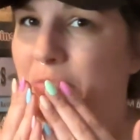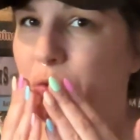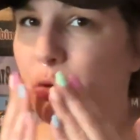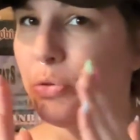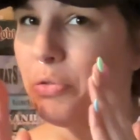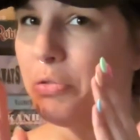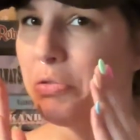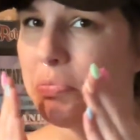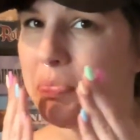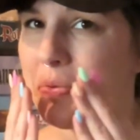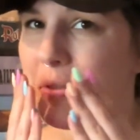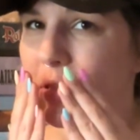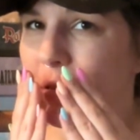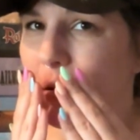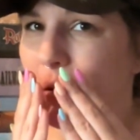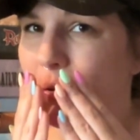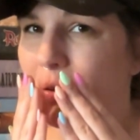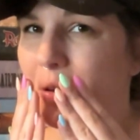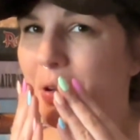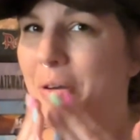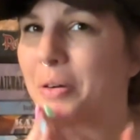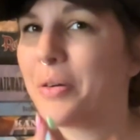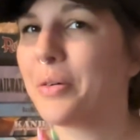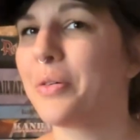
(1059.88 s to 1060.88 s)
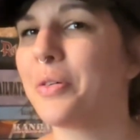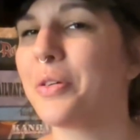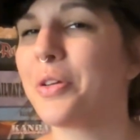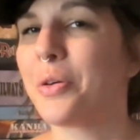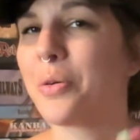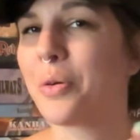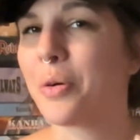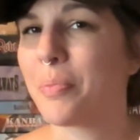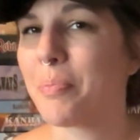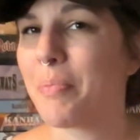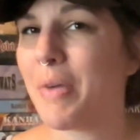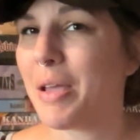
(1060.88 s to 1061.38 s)
Oops, oh no,
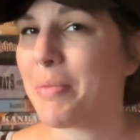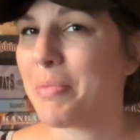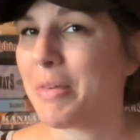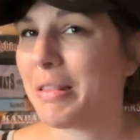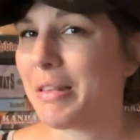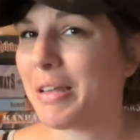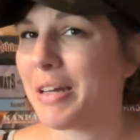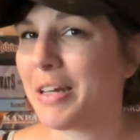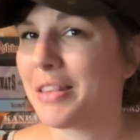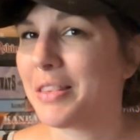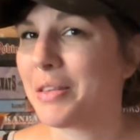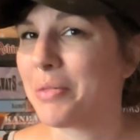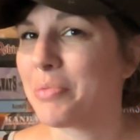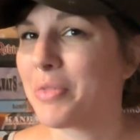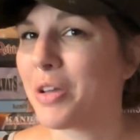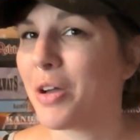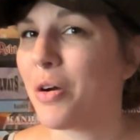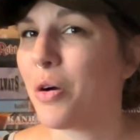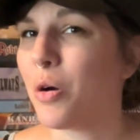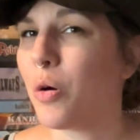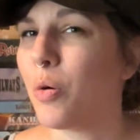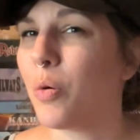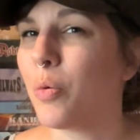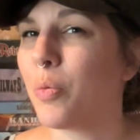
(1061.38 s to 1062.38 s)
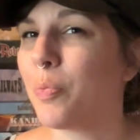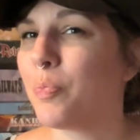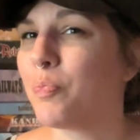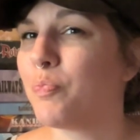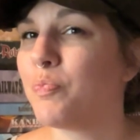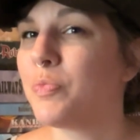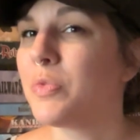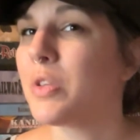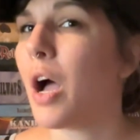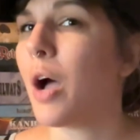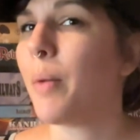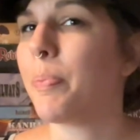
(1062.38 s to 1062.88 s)
you're maybe letting them go,
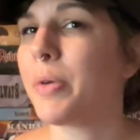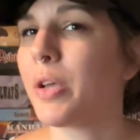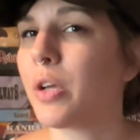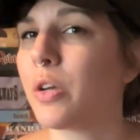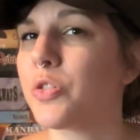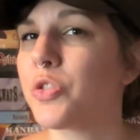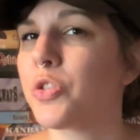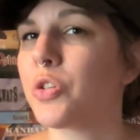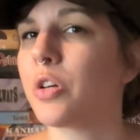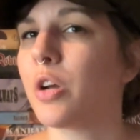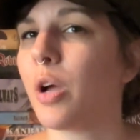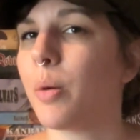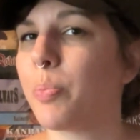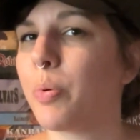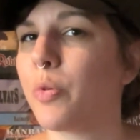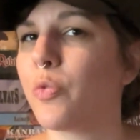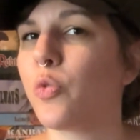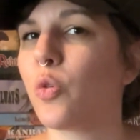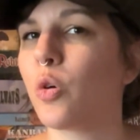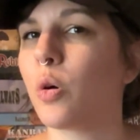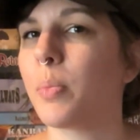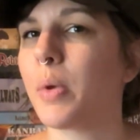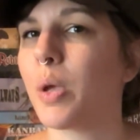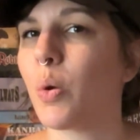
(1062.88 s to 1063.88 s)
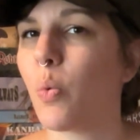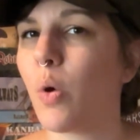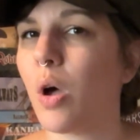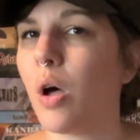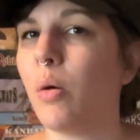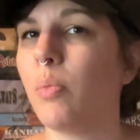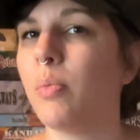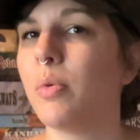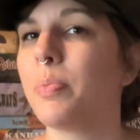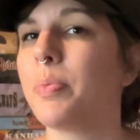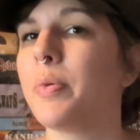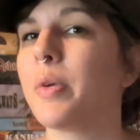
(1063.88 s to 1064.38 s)
not because they're not performing well,
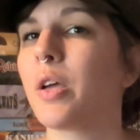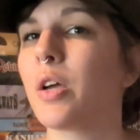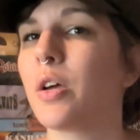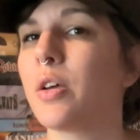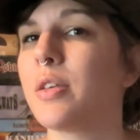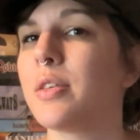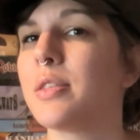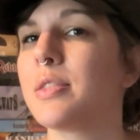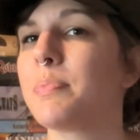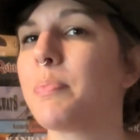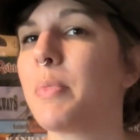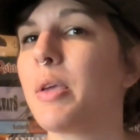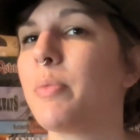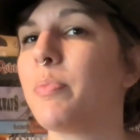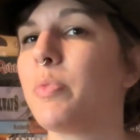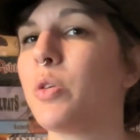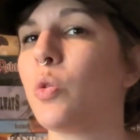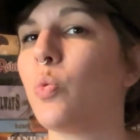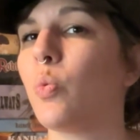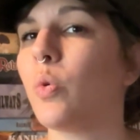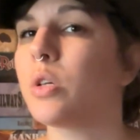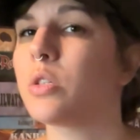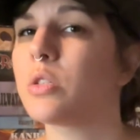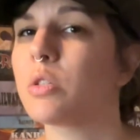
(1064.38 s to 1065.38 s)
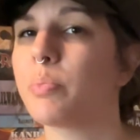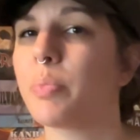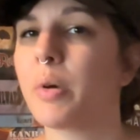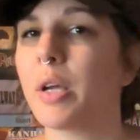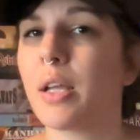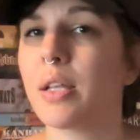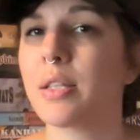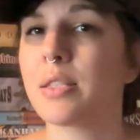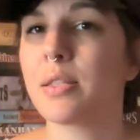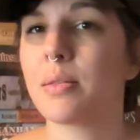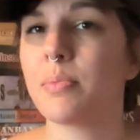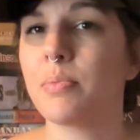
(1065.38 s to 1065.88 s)
but because maybe you want to bring
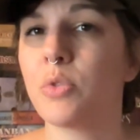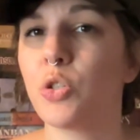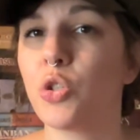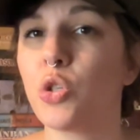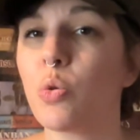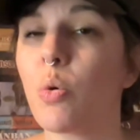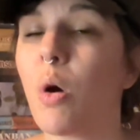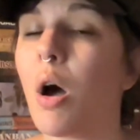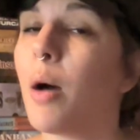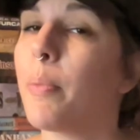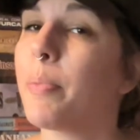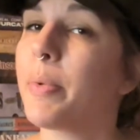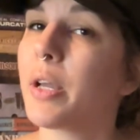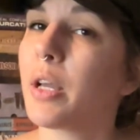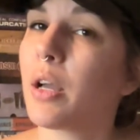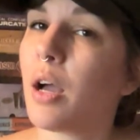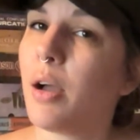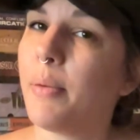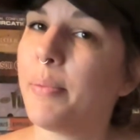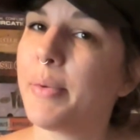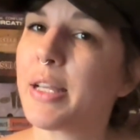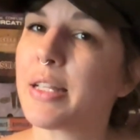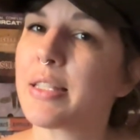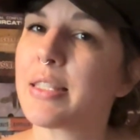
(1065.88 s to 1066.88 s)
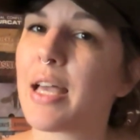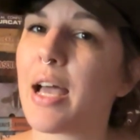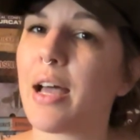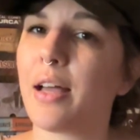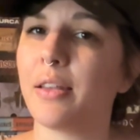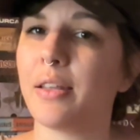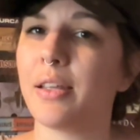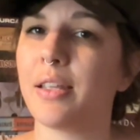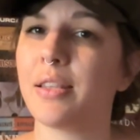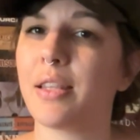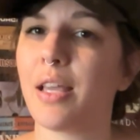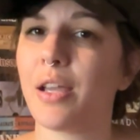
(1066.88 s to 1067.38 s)
in some new up-and-coming
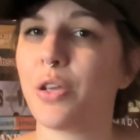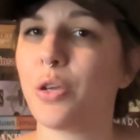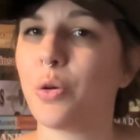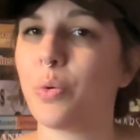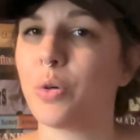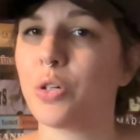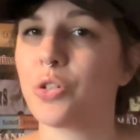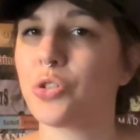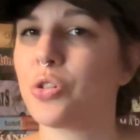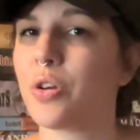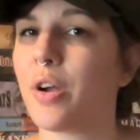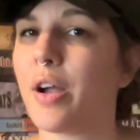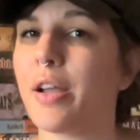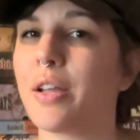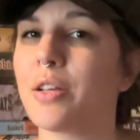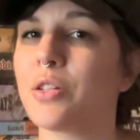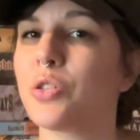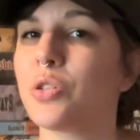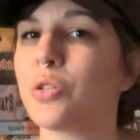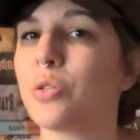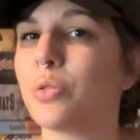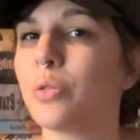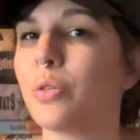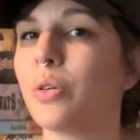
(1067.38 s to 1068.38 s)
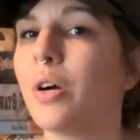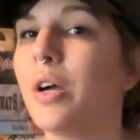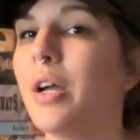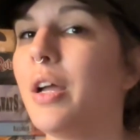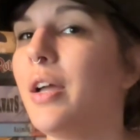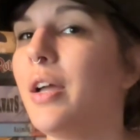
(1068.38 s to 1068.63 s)
talent that you are trying to